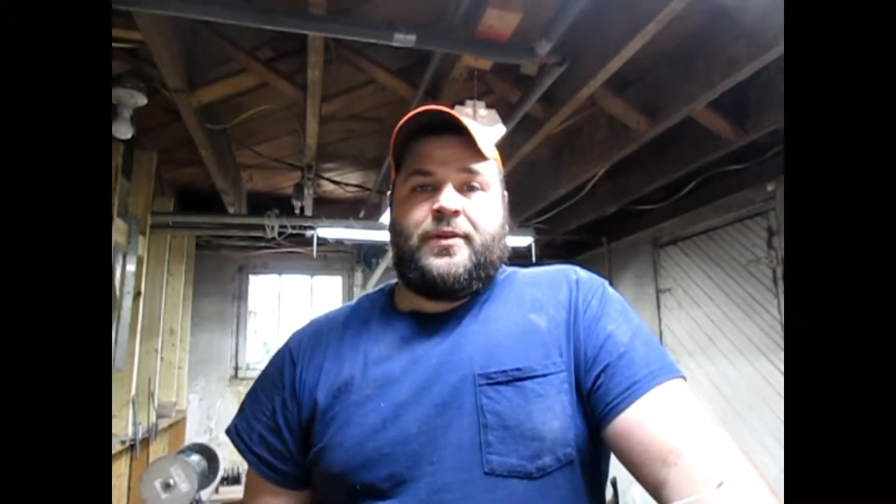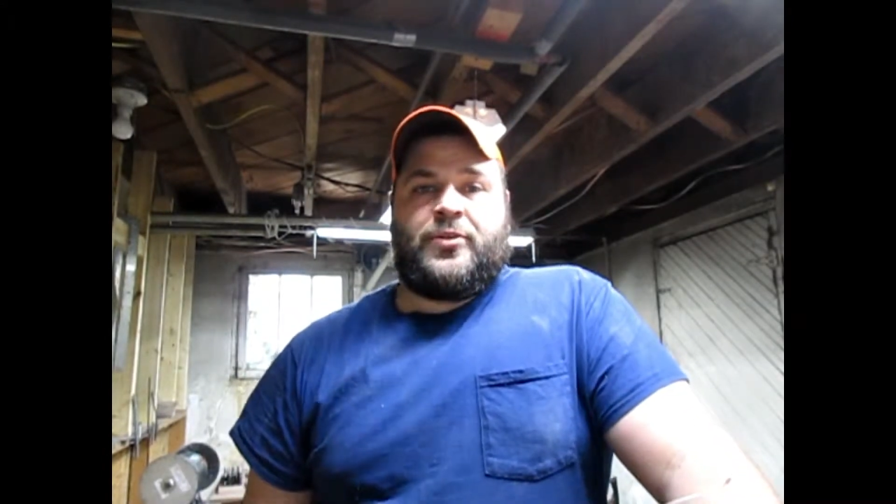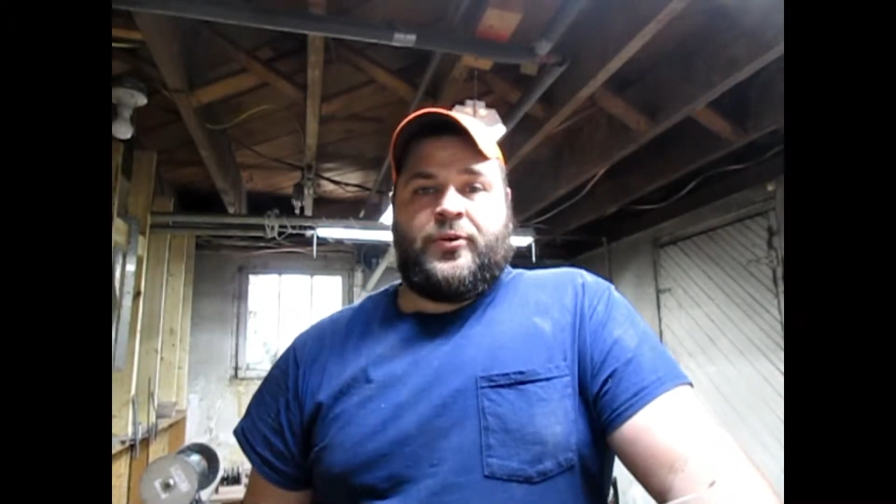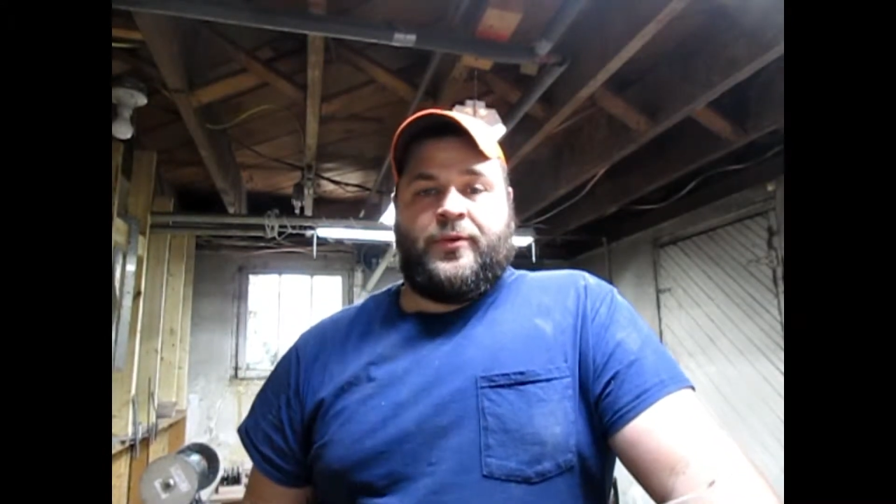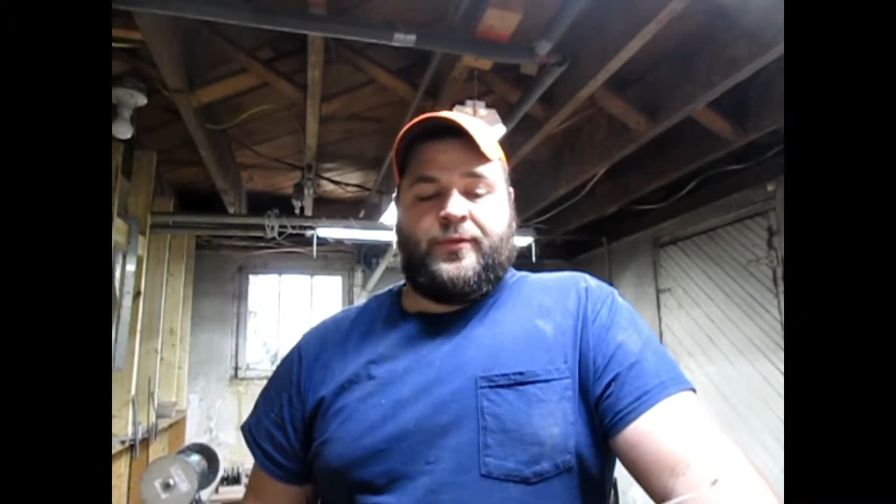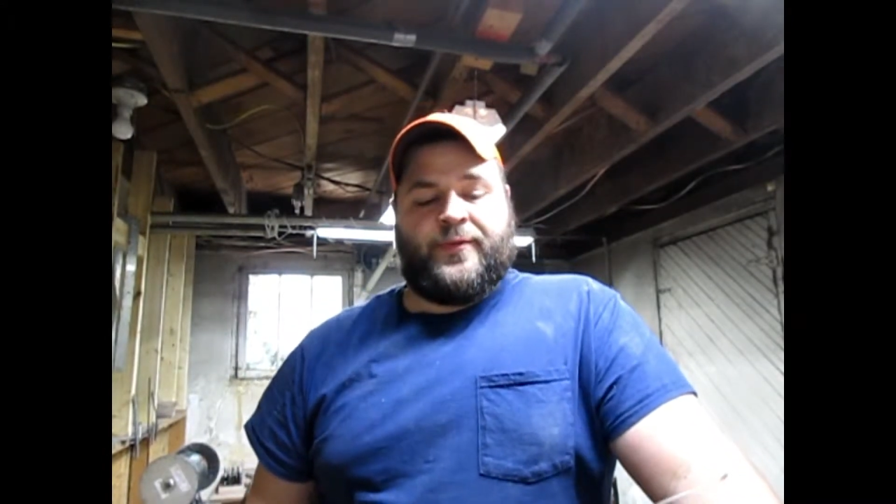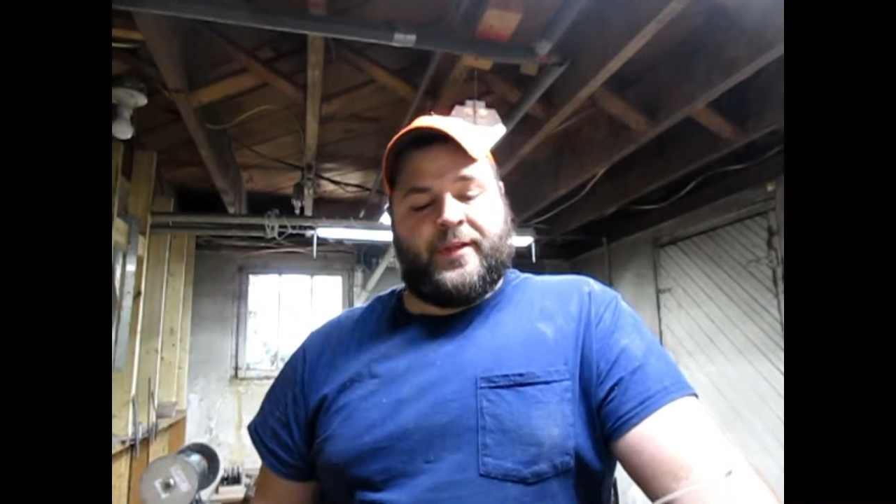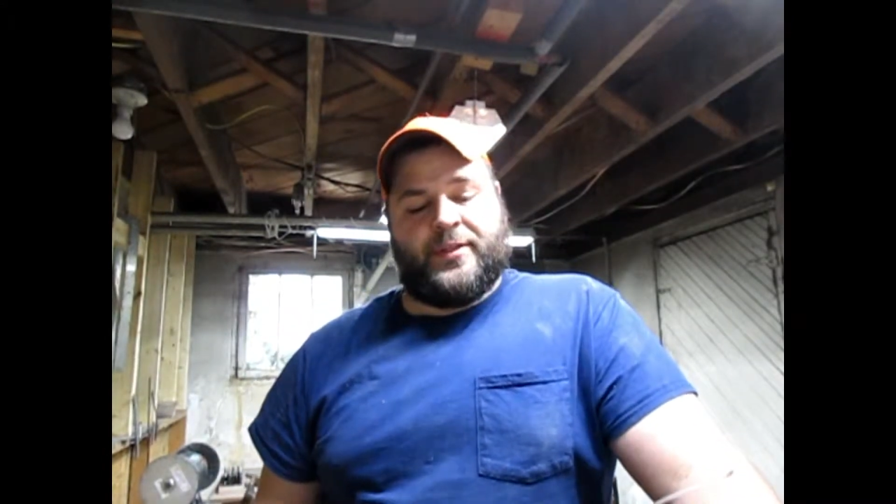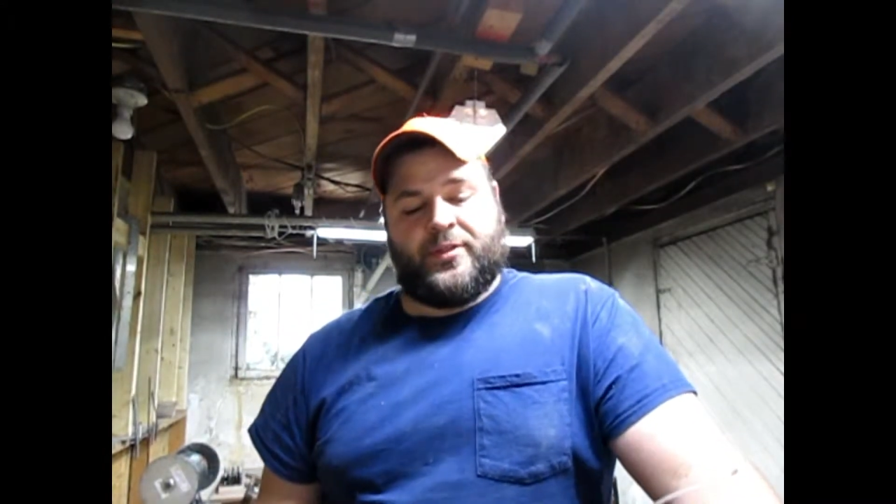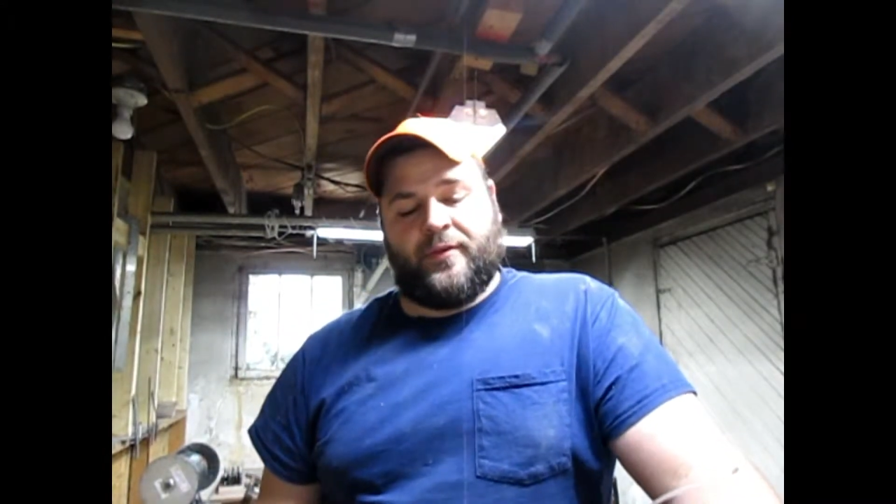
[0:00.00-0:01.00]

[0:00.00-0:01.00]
to finish the